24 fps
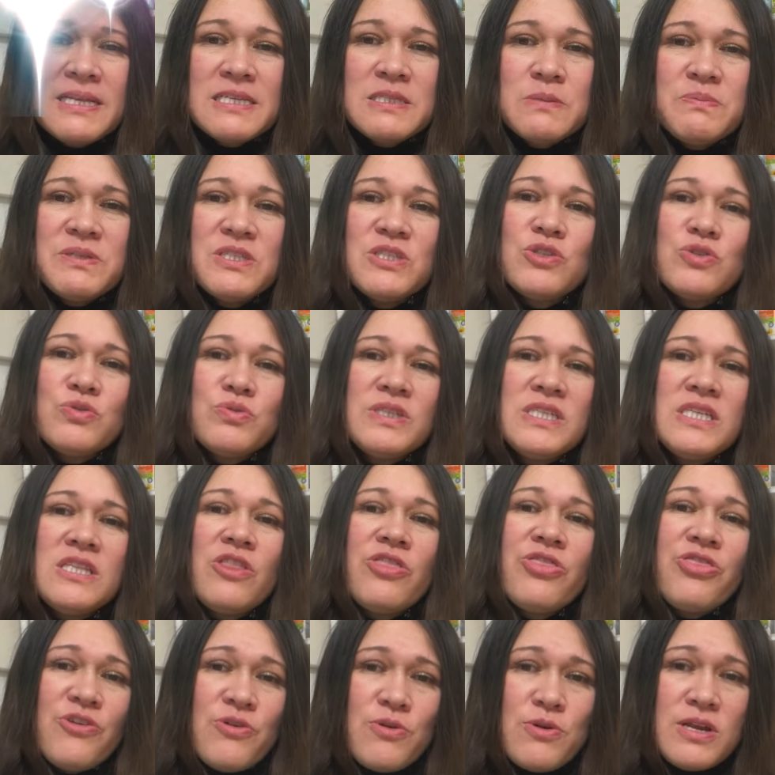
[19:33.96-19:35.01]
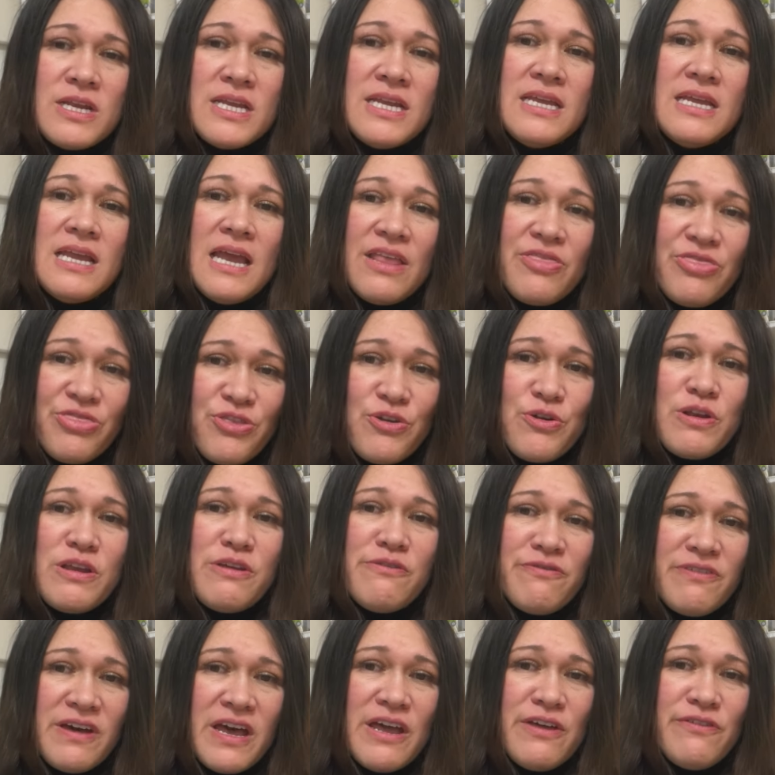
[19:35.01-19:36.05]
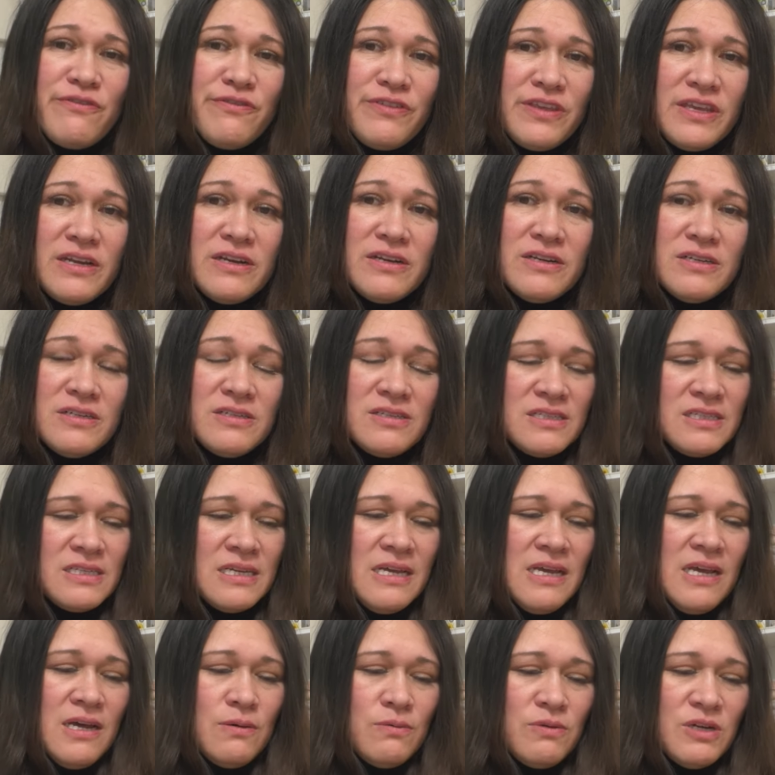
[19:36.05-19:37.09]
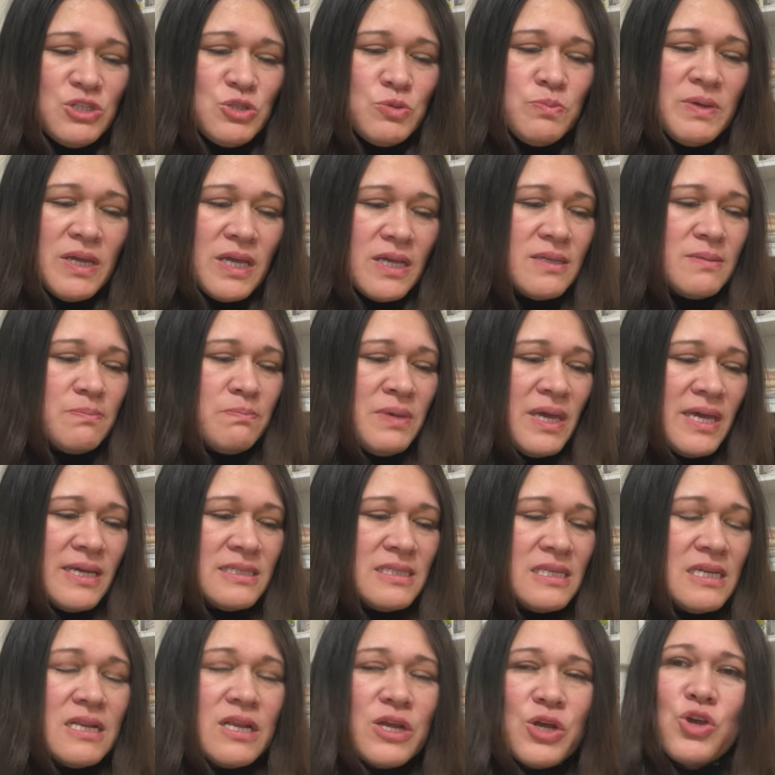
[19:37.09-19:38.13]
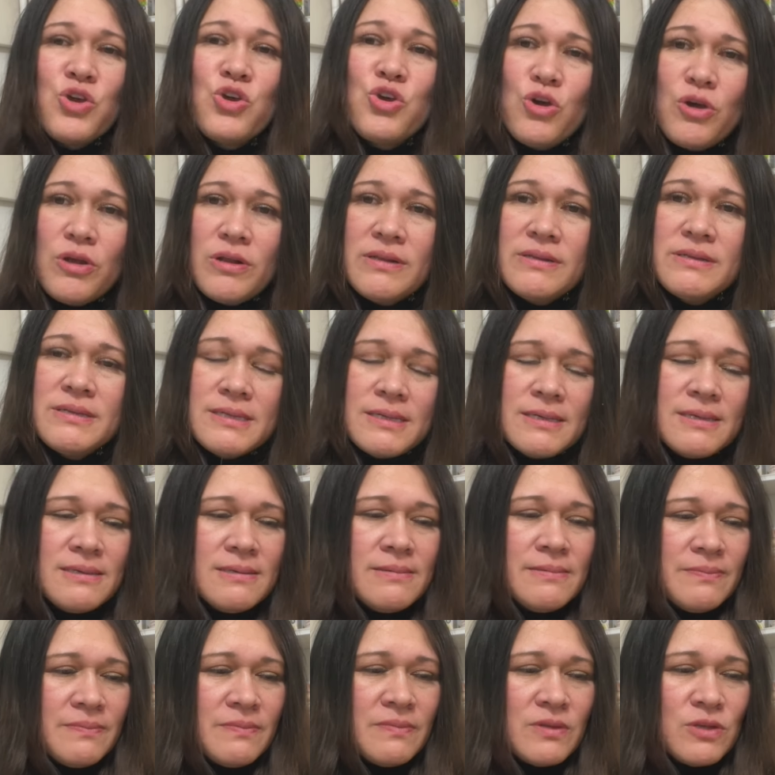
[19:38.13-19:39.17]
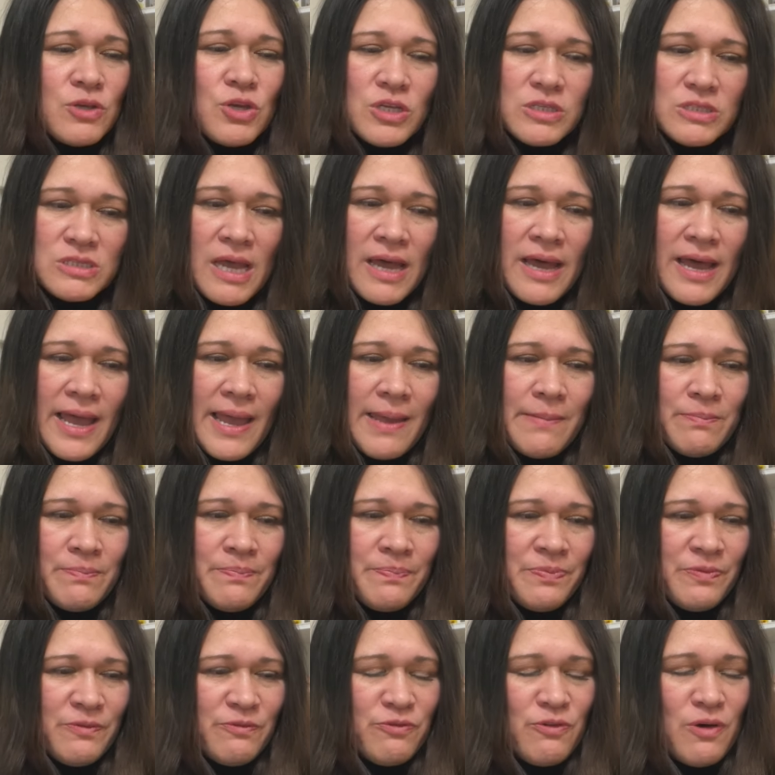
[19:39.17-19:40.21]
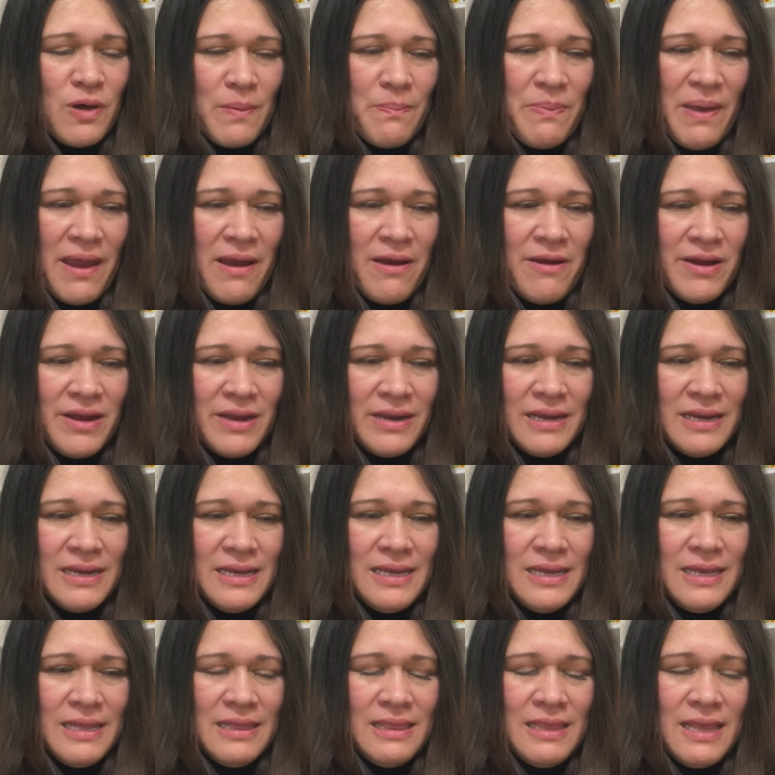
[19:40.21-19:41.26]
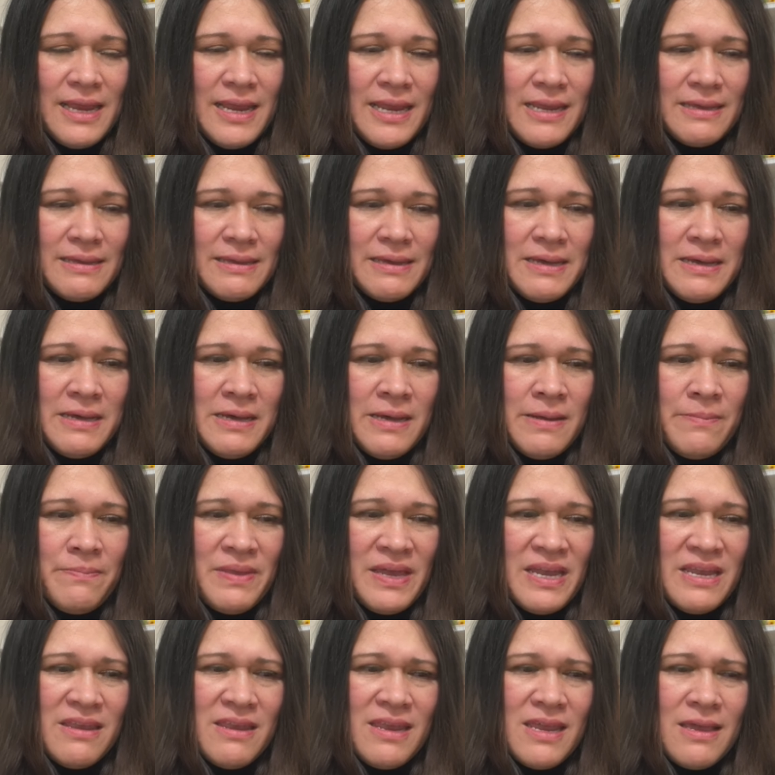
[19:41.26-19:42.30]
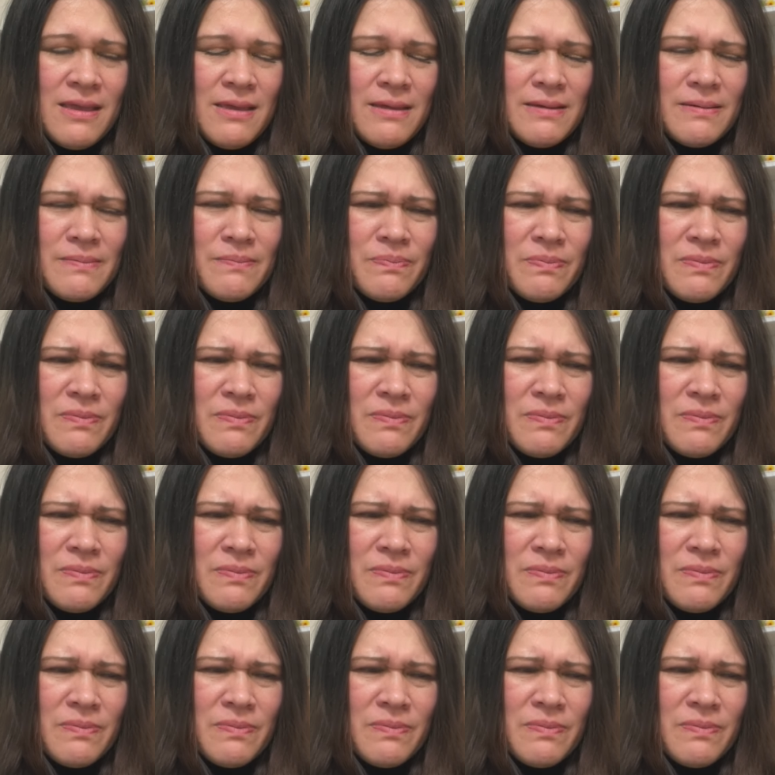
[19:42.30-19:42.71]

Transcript: is between 30 and 35 years, which makes it a good time for a parrot. Like, I think